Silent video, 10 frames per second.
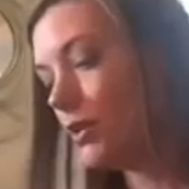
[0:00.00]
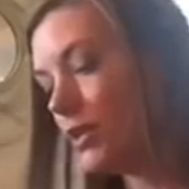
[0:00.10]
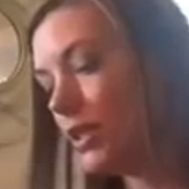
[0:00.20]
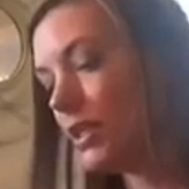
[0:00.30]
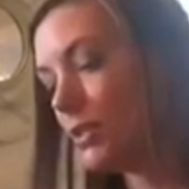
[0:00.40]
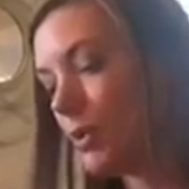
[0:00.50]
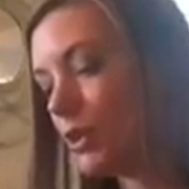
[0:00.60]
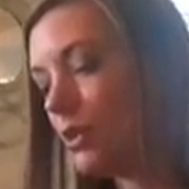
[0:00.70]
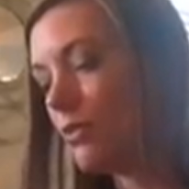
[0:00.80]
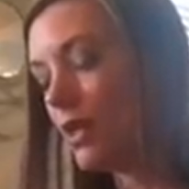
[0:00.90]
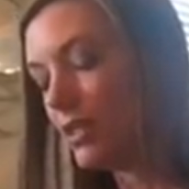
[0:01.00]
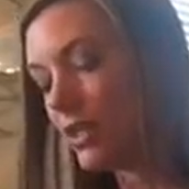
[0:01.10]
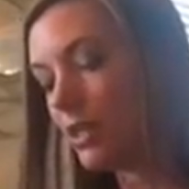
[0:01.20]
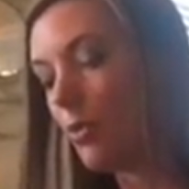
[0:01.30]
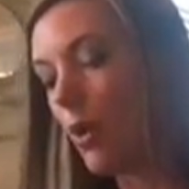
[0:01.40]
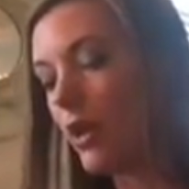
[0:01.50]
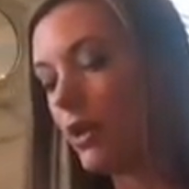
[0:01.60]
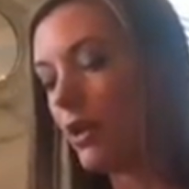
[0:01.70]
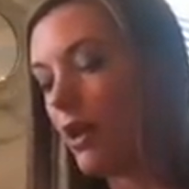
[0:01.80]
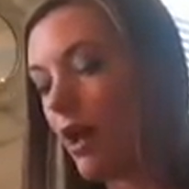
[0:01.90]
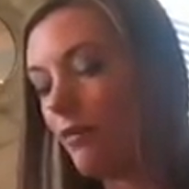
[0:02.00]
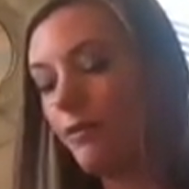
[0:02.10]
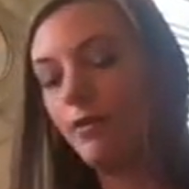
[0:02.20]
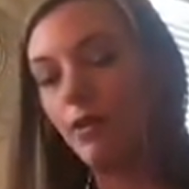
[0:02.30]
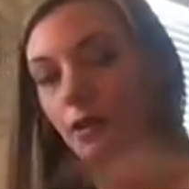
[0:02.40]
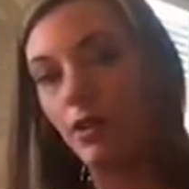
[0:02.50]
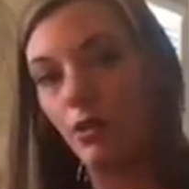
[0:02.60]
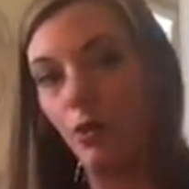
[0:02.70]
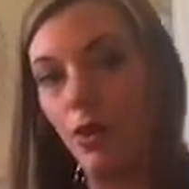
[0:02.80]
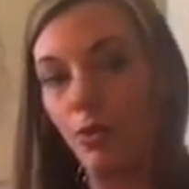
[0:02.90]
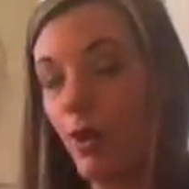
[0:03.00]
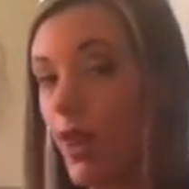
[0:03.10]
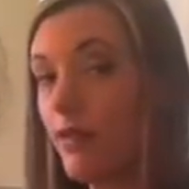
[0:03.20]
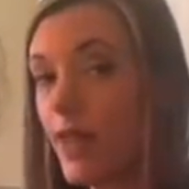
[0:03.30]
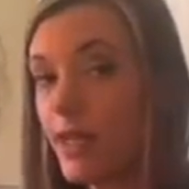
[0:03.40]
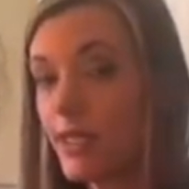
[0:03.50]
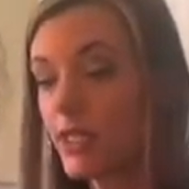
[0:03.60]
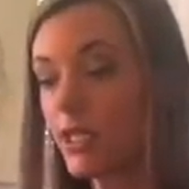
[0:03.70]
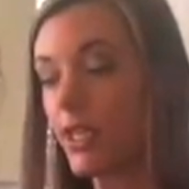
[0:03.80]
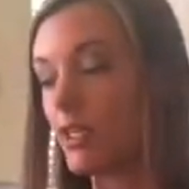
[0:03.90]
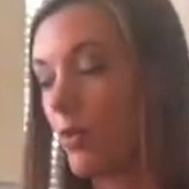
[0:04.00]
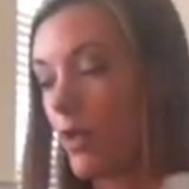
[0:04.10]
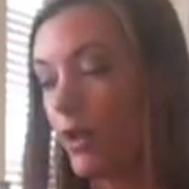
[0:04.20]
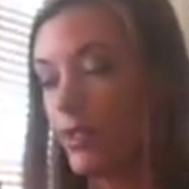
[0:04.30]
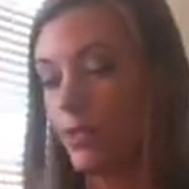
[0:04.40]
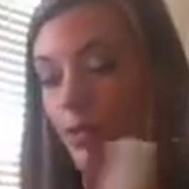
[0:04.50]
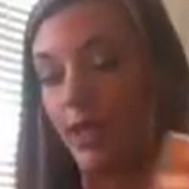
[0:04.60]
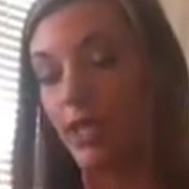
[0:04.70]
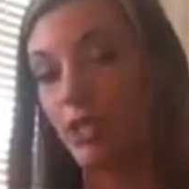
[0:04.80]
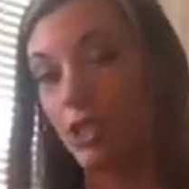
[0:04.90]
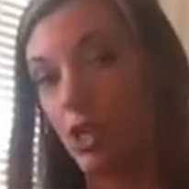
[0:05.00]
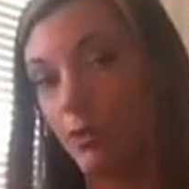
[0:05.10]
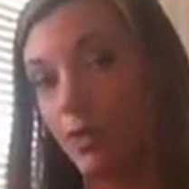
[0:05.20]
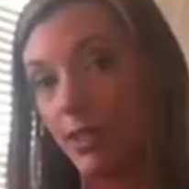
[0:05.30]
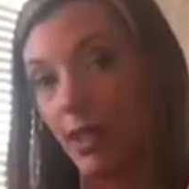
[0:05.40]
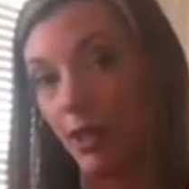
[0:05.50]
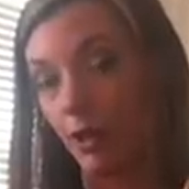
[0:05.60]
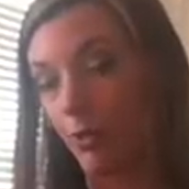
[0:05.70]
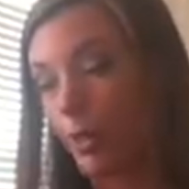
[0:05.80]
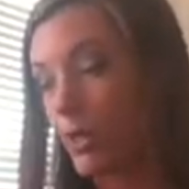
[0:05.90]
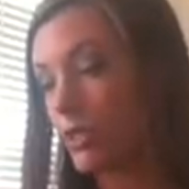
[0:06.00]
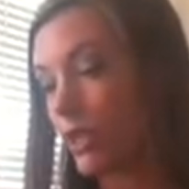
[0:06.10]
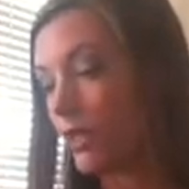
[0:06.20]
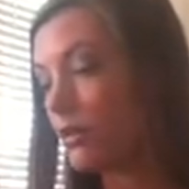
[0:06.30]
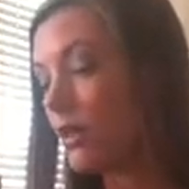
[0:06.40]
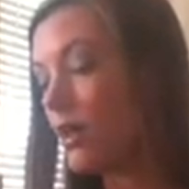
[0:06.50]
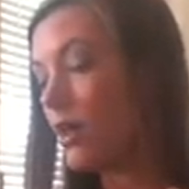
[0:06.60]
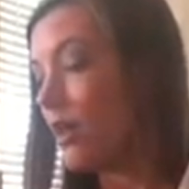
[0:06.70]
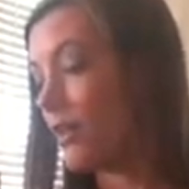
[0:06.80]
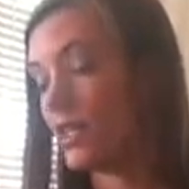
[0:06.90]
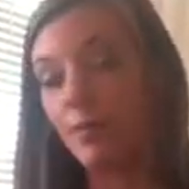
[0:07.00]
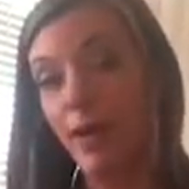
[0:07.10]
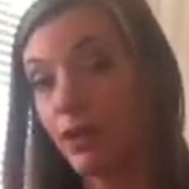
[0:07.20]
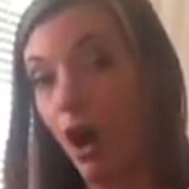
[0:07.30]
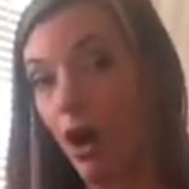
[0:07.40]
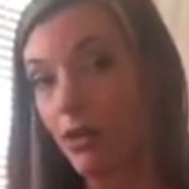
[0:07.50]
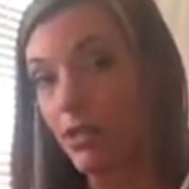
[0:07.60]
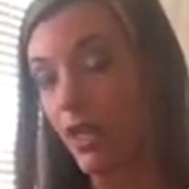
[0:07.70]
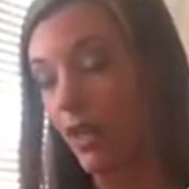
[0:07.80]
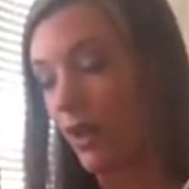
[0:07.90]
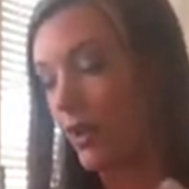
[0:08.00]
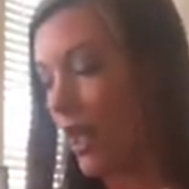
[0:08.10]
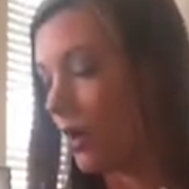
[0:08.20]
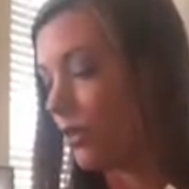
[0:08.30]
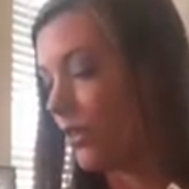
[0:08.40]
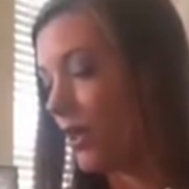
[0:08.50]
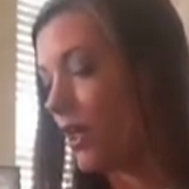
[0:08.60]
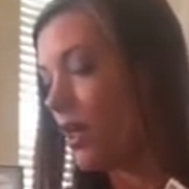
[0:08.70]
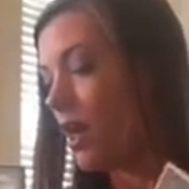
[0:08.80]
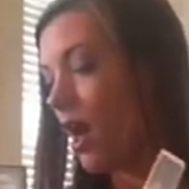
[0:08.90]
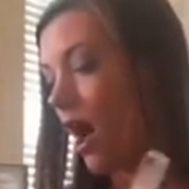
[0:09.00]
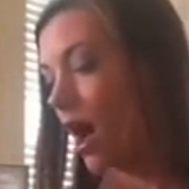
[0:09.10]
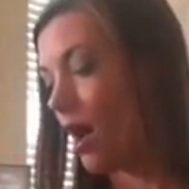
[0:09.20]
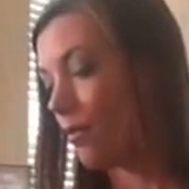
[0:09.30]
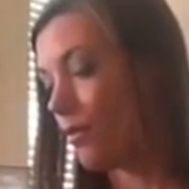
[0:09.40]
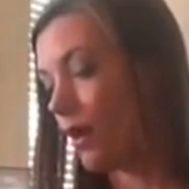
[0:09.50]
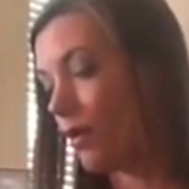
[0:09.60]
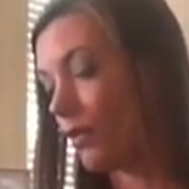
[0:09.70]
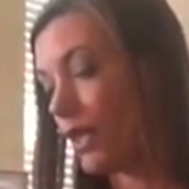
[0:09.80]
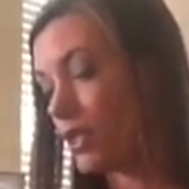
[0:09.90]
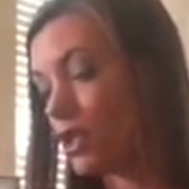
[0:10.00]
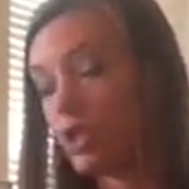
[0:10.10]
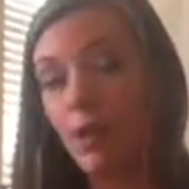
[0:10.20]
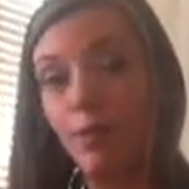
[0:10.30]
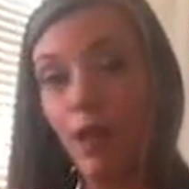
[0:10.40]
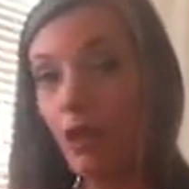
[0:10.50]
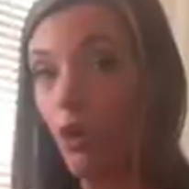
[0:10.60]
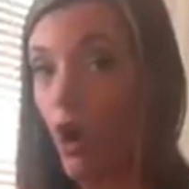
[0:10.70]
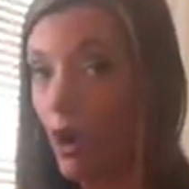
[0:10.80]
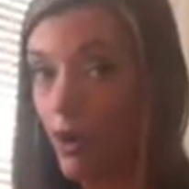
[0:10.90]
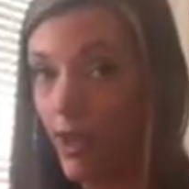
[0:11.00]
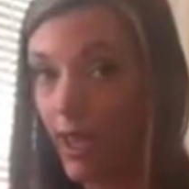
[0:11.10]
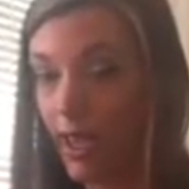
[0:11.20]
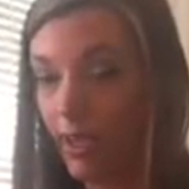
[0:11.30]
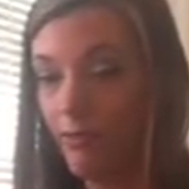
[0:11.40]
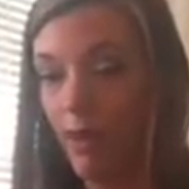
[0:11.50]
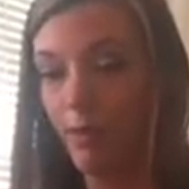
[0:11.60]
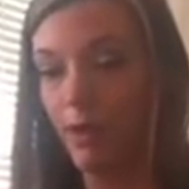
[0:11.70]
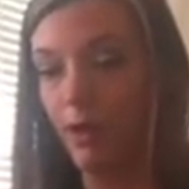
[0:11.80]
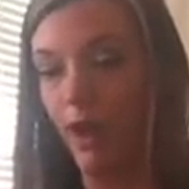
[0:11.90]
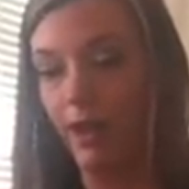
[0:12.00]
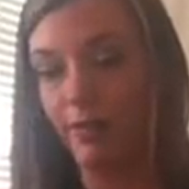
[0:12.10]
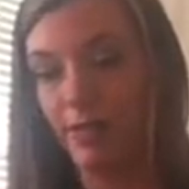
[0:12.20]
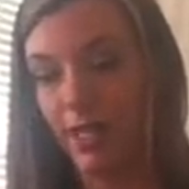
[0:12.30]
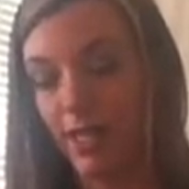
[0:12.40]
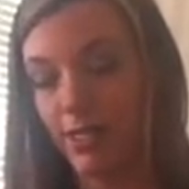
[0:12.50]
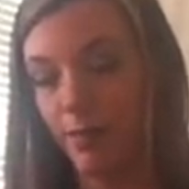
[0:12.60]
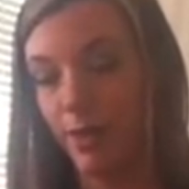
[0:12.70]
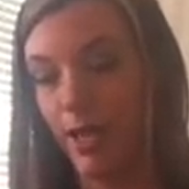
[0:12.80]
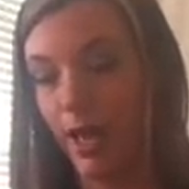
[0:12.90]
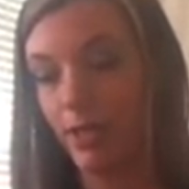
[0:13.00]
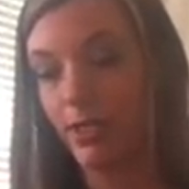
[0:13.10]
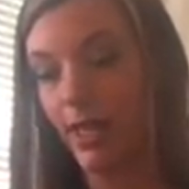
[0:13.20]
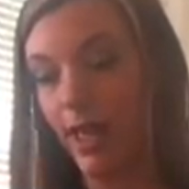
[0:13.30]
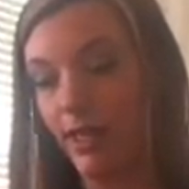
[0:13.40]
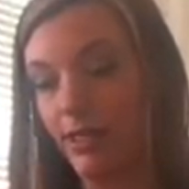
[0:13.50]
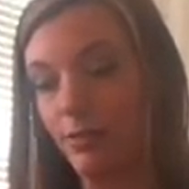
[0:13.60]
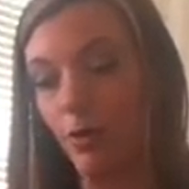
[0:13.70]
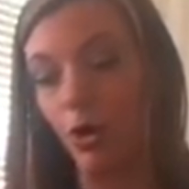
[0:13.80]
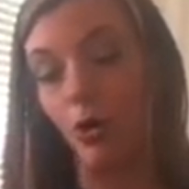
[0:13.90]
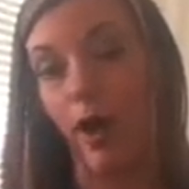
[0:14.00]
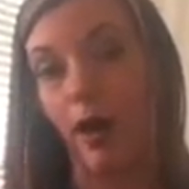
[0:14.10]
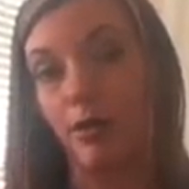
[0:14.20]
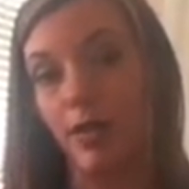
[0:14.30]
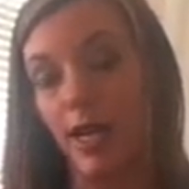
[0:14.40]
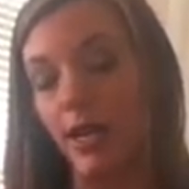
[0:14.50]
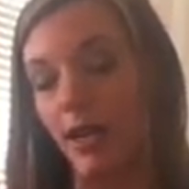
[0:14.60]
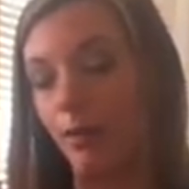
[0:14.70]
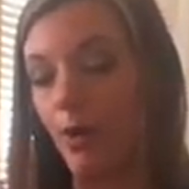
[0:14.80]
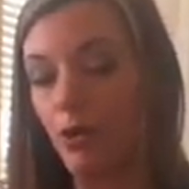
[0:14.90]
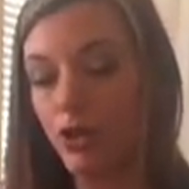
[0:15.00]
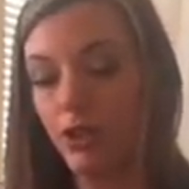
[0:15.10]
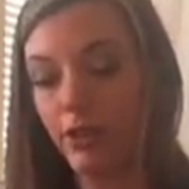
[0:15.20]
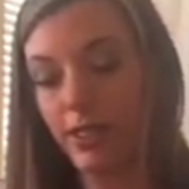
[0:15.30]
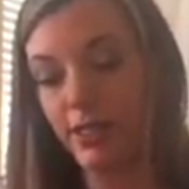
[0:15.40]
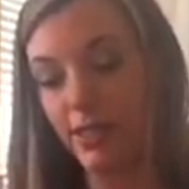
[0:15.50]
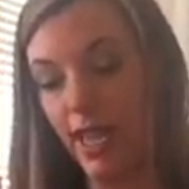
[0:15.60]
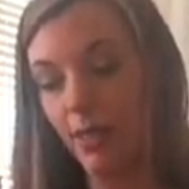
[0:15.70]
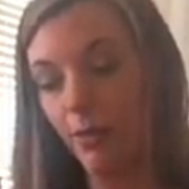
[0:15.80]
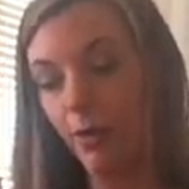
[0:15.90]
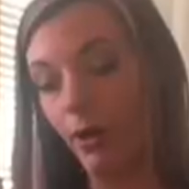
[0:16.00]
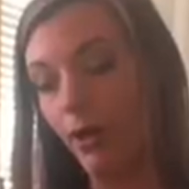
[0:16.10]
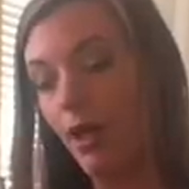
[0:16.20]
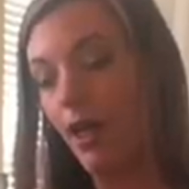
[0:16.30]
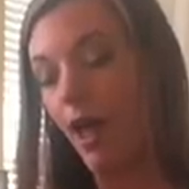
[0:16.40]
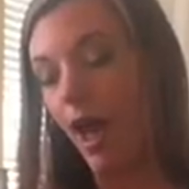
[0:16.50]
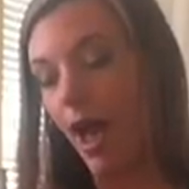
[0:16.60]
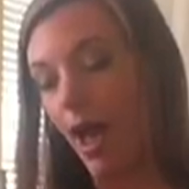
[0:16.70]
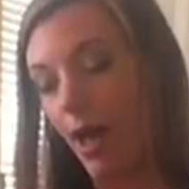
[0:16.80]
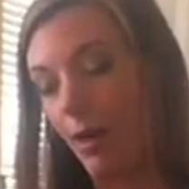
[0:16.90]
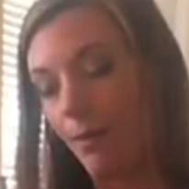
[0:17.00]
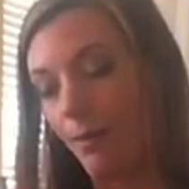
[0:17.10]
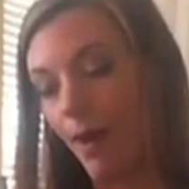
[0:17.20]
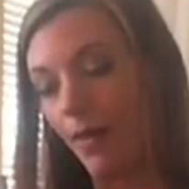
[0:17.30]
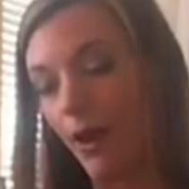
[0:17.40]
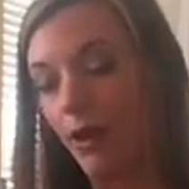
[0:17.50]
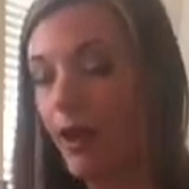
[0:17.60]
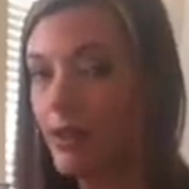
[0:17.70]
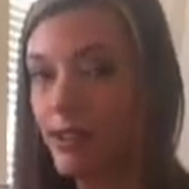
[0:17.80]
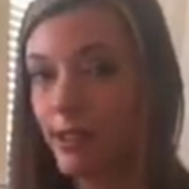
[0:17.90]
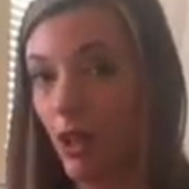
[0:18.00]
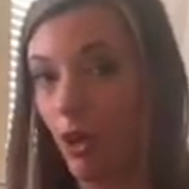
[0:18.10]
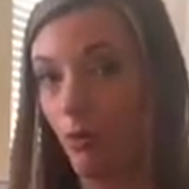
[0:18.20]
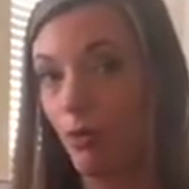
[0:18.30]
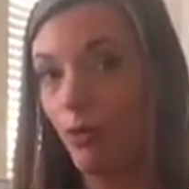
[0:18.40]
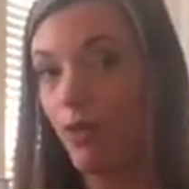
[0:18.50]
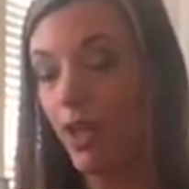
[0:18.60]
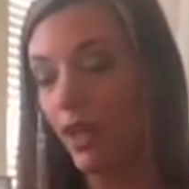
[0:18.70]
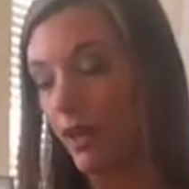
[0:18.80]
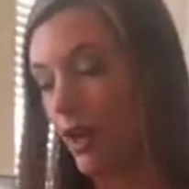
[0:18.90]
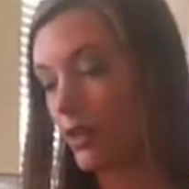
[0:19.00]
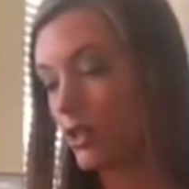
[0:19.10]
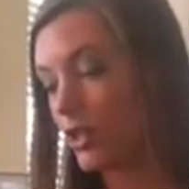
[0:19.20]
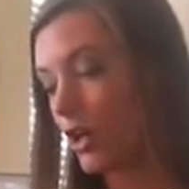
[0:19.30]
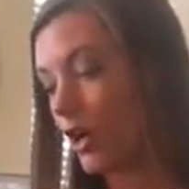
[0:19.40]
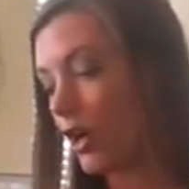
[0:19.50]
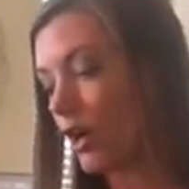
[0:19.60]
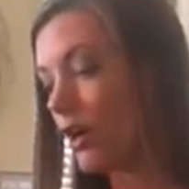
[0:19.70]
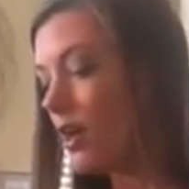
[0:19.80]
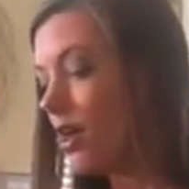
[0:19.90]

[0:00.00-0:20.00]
you see this person being disappointed enough with whatever that addiction is, whether it's a relationship to this other person that's been toxic and unhealthy, a relationship that you're already in. Maybe you're kind of seeing somebody else that is more grounded and emotionally stable, but they're kind of slow moving and unsure.